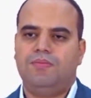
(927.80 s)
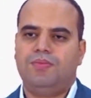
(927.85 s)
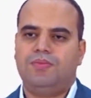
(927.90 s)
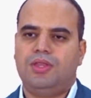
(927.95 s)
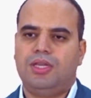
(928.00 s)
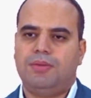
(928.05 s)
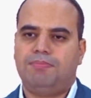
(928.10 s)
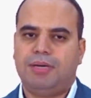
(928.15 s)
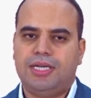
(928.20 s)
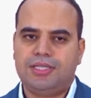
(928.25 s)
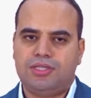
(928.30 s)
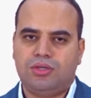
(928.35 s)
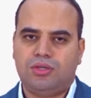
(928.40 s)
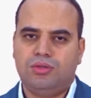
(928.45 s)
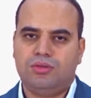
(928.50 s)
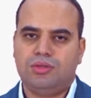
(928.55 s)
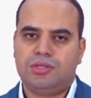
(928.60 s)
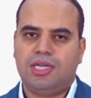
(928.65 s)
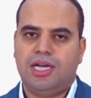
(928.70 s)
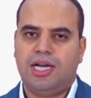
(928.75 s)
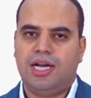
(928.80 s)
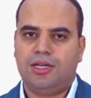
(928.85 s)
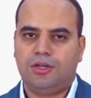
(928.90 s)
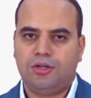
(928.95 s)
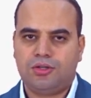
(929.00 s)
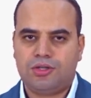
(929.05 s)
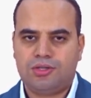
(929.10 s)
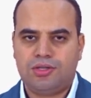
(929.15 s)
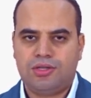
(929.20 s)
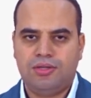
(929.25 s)
the particles are
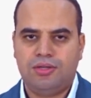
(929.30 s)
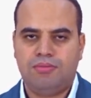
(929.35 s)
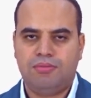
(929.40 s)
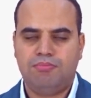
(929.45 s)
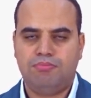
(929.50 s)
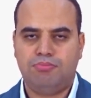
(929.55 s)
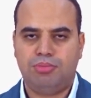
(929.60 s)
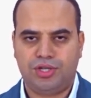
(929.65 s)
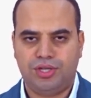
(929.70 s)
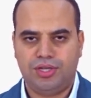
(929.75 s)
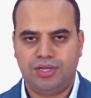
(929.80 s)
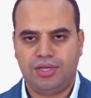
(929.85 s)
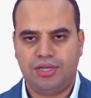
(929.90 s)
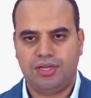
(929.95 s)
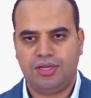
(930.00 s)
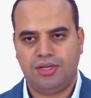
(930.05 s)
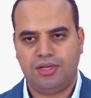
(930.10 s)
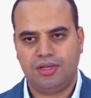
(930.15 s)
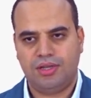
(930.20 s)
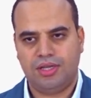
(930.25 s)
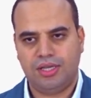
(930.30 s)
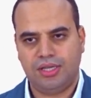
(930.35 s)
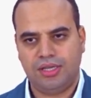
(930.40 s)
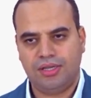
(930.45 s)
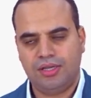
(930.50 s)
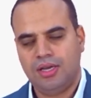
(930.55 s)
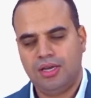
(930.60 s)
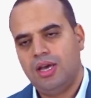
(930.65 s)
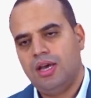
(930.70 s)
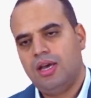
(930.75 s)
not pushing the
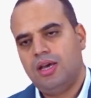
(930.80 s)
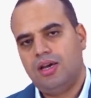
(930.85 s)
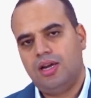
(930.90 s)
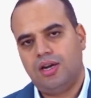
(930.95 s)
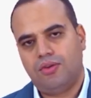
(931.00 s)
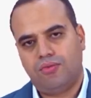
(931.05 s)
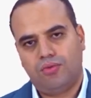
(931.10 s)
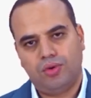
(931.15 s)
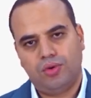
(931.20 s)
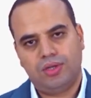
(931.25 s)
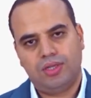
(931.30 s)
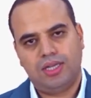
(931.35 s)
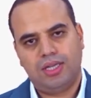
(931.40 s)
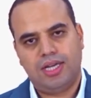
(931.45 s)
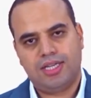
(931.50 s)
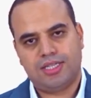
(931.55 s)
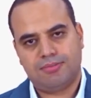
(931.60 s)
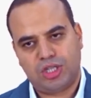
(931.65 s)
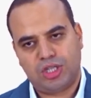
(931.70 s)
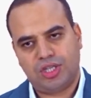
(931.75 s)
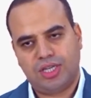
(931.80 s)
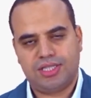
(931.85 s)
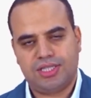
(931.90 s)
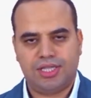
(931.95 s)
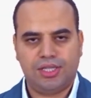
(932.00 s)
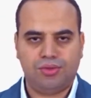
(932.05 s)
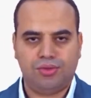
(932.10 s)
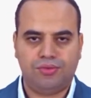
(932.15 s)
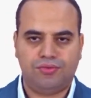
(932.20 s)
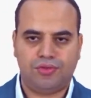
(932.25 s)
airfoil as much as
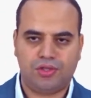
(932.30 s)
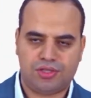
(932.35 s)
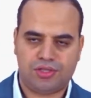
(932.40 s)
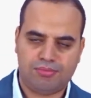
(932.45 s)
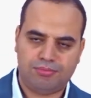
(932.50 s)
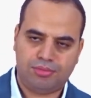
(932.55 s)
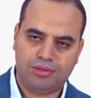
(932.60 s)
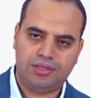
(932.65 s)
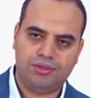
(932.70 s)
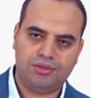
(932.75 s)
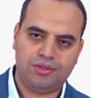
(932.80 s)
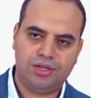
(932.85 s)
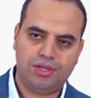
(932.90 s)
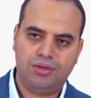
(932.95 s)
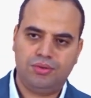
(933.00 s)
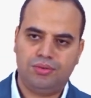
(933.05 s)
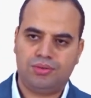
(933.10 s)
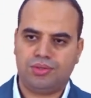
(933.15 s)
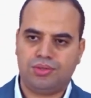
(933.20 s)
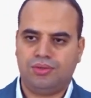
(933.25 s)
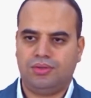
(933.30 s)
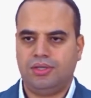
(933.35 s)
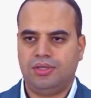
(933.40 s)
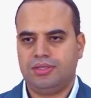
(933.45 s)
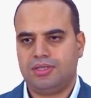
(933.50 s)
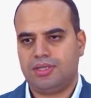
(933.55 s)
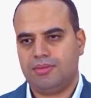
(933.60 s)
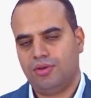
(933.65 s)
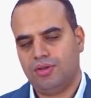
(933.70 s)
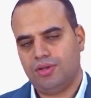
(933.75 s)
they do, for example, on the nose or on
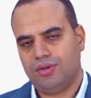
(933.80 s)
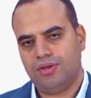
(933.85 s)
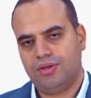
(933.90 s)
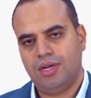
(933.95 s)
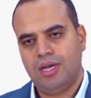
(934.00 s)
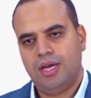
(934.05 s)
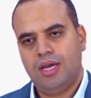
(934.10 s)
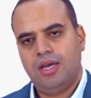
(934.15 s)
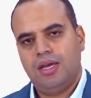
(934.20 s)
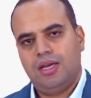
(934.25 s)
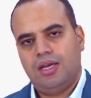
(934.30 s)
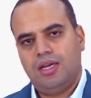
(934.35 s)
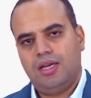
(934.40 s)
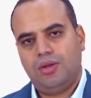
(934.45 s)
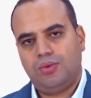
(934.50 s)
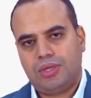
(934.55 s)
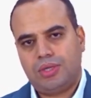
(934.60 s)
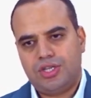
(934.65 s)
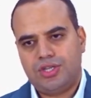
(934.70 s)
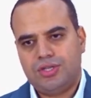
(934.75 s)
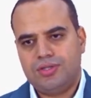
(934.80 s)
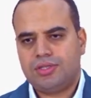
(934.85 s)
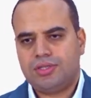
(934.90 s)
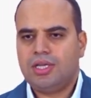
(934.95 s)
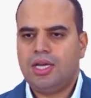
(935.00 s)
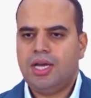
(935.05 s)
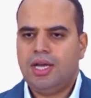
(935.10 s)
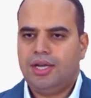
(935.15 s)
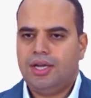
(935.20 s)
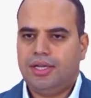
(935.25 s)
some other locations.
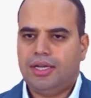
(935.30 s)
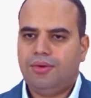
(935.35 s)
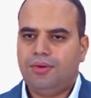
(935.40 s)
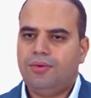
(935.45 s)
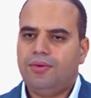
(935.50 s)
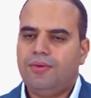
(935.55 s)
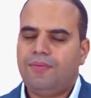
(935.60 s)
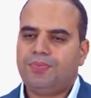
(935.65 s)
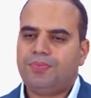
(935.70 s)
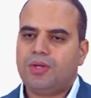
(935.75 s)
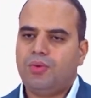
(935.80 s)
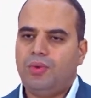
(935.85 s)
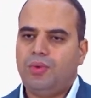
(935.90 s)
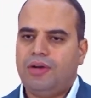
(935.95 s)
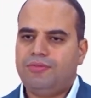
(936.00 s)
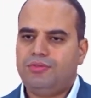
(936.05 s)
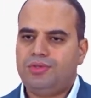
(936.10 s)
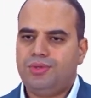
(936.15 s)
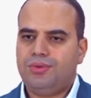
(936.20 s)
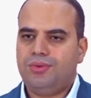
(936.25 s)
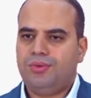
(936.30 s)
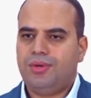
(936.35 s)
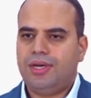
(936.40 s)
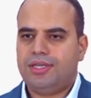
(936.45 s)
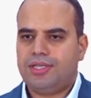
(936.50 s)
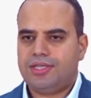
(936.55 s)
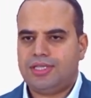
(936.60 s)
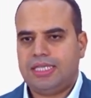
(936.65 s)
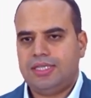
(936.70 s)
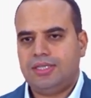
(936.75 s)
Now, we have to
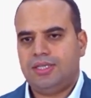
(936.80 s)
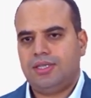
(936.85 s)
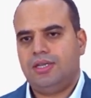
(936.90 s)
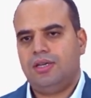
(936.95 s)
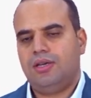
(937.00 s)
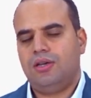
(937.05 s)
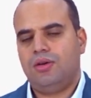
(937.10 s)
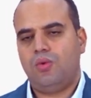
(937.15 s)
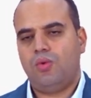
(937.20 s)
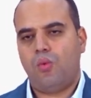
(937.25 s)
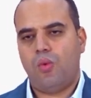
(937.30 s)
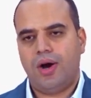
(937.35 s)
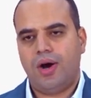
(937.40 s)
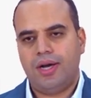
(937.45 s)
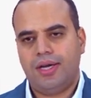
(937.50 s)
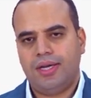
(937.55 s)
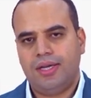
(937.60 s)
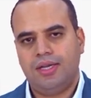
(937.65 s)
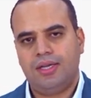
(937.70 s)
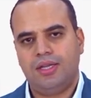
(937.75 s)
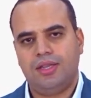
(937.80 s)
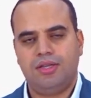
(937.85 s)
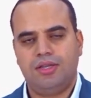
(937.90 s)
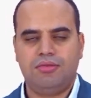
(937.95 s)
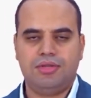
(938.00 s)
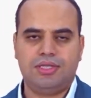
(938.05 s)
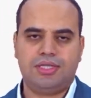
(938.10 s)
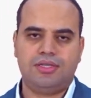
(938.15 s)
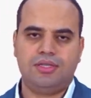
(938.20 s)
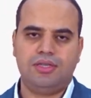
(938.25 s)
understand why there
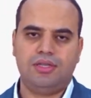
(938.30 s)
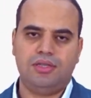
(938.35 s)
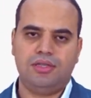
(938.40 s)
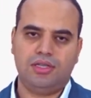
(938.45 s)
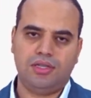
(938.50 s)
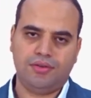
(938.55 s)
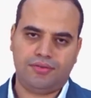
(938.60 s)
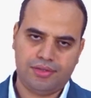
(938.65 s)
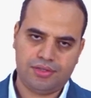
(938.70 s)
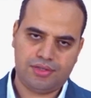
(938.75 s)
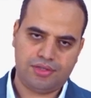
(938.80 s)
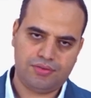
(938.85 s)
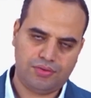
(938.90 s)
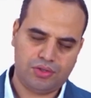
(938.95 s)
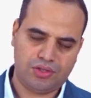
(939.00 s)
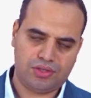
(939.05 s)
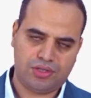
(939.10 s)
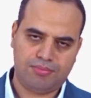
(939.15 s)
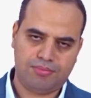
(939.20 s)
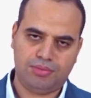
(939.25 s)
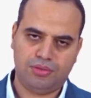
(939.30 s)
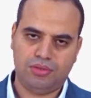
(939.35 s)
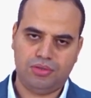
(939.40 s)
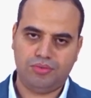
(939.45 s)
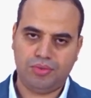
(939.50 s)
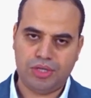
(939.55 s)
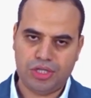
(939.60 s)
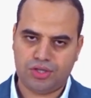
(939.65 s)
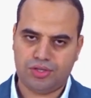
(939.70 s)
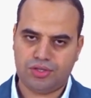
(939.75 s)
is difference, for example,
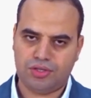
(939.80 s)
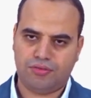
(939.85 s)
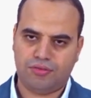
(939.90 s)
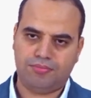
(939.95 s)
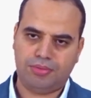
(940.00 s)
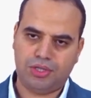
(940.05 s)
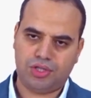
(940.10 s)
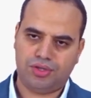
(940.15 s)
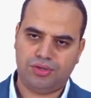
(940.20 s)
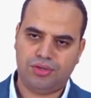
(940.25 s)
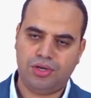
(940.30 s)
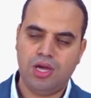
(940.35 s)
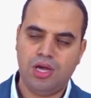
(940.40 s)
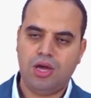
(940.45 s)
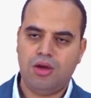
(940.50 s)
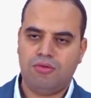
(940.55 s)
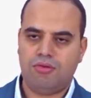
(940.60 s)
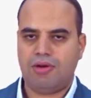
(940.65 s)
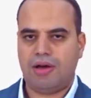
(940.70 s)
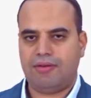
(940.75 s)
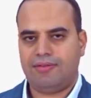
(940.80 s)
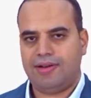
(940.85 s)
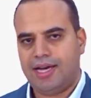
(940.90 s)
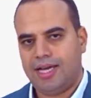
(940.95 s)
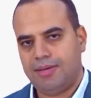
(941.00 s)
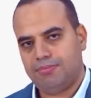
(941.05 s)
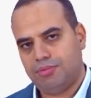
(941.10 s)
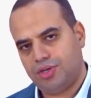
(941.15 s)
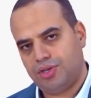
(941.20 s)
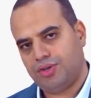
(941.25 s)
regions of pressure where we have
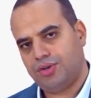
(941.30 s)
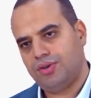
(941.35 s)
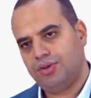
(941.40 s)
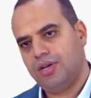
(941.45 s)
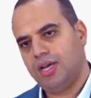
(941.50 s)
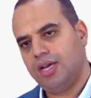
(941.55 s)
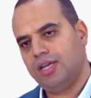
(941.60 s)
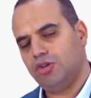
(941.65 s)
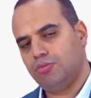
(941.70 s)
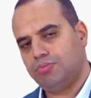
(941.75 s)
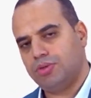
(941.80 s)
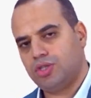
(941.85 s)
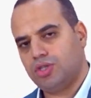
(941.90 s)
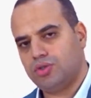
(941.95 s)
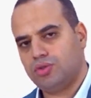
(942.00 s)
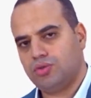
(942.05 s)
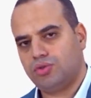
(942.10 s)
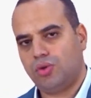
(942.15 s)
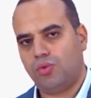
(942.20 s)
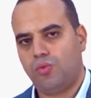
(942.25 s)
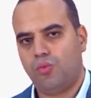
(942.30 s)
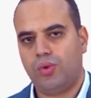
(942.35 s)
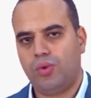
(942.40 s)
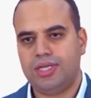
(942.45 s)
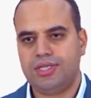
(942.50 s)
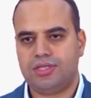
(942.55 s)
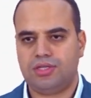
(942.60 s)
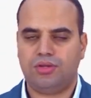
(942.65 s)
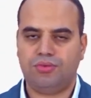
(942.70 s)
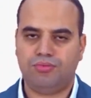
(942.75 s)
high pressure and low pressure. So what
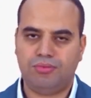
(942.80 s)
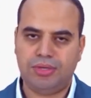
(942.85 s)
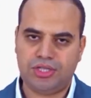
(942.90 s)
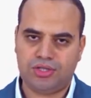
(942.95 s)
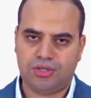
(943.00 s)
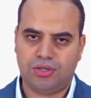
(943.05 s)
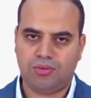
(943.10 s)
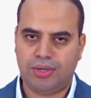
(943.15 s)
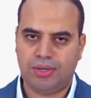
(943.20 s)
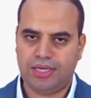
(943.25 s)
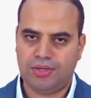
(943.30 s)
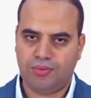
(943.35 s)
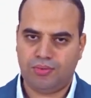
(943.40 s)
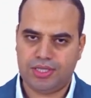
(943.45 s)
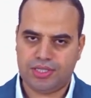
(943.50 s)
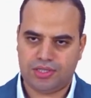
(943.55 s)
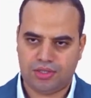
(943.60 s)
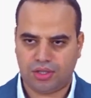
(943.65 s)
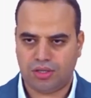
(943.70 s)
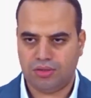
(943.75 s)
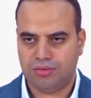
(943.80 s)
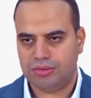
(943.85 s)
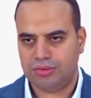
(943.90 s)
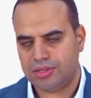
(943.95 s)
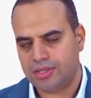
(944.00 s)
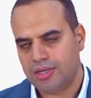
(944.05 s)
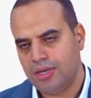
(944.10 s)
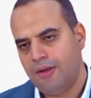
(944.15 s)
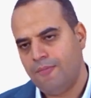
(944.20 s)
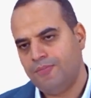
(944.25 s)
is the reason? What is the
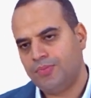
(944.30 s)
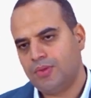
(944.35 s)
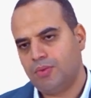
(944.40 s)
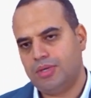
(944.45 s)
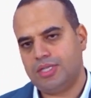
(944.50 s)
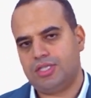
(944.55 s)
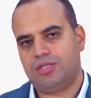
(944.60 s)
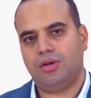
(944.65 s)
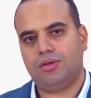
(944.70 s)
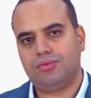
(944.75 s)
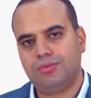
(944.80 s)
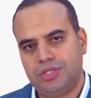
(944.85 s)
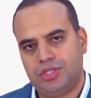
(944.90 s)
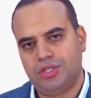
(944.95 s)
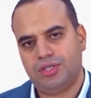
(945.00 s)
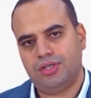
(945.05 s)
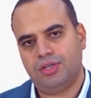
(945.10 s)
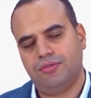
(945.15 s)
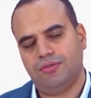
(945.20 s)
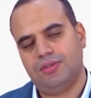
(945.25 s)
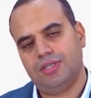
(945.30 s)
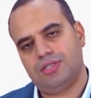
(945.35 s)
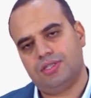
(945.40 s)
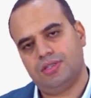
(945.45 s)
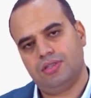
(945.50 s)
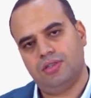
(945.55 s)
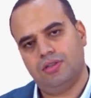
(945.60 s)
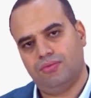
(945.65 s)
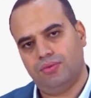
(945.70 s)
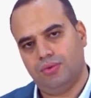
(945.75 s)
cause? What is the origin of
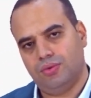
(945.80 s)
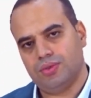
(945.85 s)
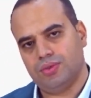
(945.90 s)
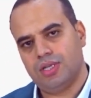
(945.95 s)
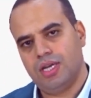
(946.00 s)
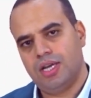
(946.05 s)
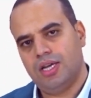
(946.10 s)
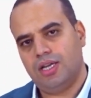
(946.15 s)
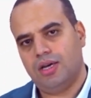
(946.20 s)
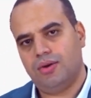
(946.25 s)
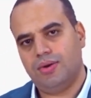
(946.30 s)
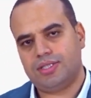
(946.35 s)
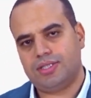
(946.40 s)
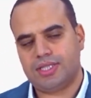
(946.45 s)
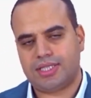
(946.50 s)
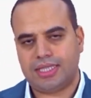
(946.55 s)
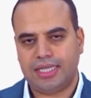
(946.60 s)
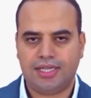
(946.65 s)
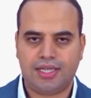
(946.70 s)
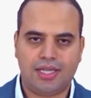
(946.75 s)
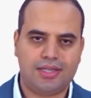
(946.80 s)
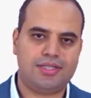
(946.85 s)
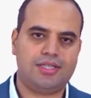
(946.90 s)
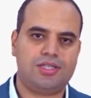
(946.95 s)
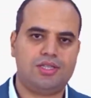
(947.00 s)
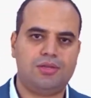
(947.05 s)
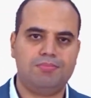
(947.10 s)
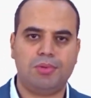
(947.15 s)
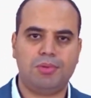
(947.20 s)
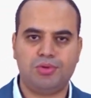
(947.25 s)
this force? Now, it is clear that it is
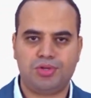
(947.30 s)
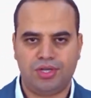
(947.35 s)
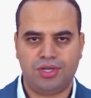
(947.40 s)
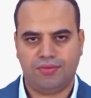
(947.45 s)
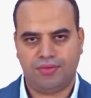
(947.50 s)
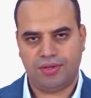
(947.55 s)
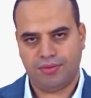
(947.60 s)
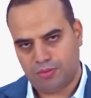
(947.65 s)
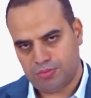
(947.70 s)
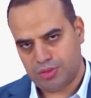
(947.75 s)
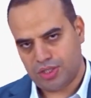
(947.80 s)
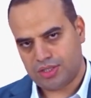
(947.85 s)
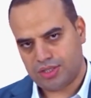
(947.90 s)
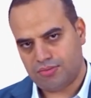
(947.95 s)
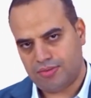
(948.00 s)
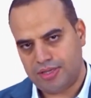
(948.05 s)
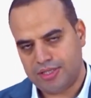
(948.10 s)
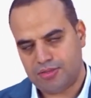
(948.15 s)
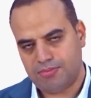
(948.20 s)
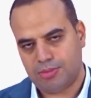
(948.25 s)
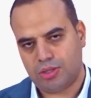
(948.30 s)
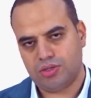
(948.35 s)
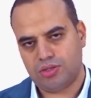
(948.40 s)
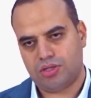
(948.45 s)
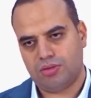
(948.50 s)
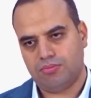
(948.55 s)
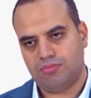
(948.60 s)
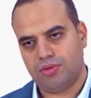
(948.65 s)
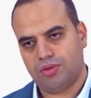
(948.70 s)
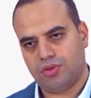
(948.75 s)
the motion of the object, right? Because
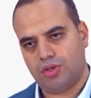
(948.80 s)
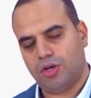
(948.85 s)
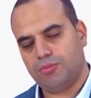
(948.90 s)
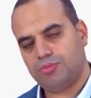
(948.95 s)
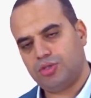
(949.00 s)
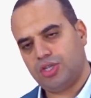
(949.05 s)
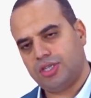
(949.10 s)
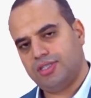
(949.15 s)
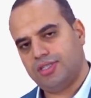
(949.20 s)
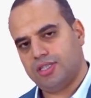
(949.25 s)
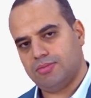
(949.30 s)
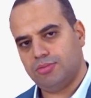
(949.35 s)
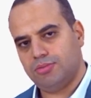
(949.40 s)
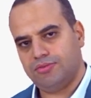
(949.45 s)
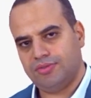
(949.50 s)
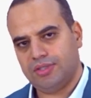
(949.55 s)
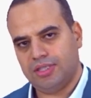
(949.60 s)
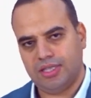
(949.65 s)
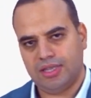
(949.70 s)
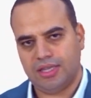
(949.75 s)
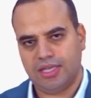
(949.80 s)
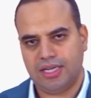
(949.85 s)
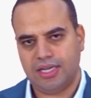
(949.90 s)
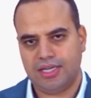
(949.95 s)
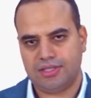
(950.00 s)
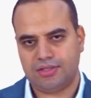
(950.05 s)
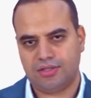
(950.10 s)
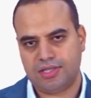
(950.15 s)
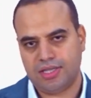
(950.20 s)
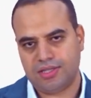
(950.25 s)
the object is moving in the air
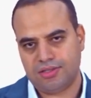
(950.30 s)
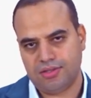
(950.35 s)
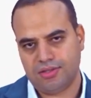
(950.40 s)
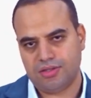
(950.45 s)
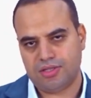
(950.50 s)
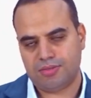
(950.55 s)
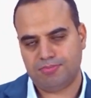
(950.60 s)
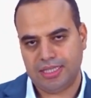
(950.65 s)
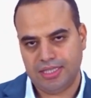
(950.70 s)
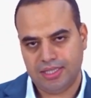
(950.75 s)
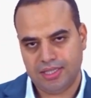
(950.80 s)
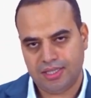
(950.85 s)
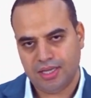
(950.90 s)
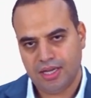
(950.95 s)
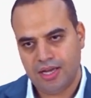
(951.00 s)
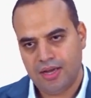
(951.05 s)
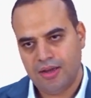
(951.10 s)
to a certain speed.